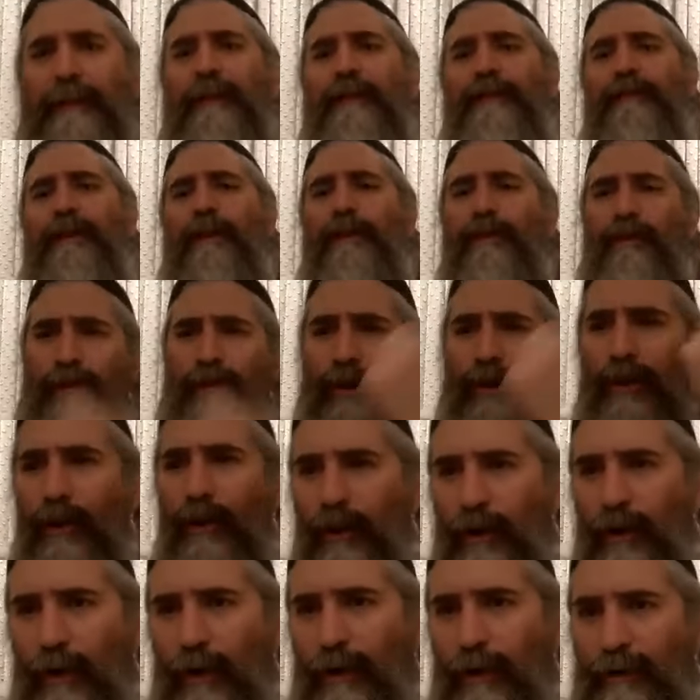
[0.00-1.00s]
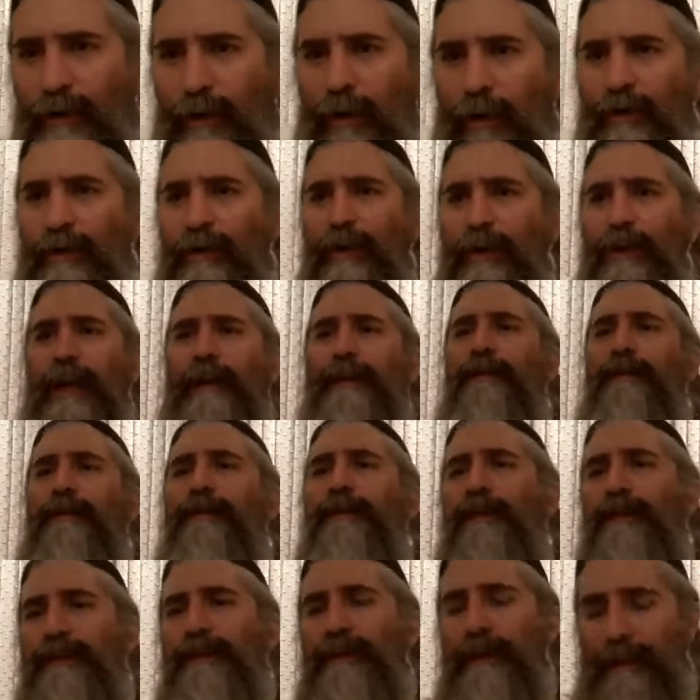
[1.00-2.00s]
in, you know, on the night
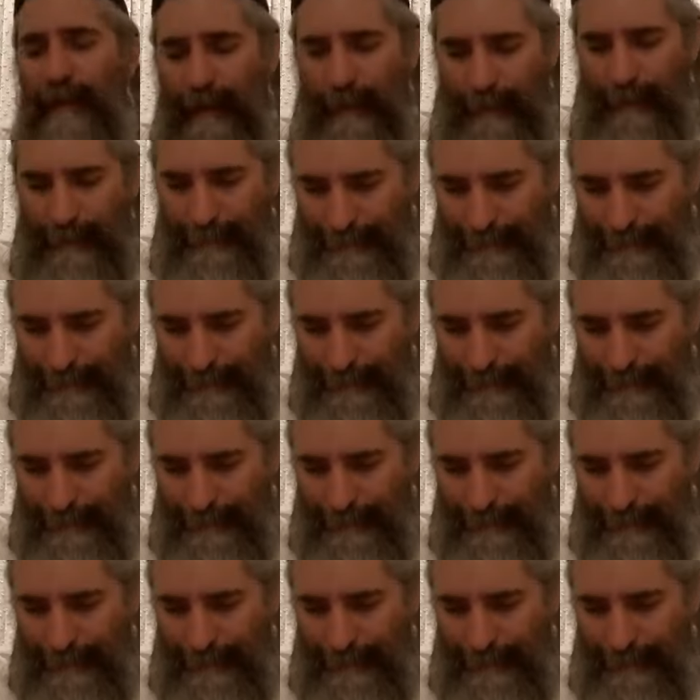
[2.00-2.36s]
of the sin.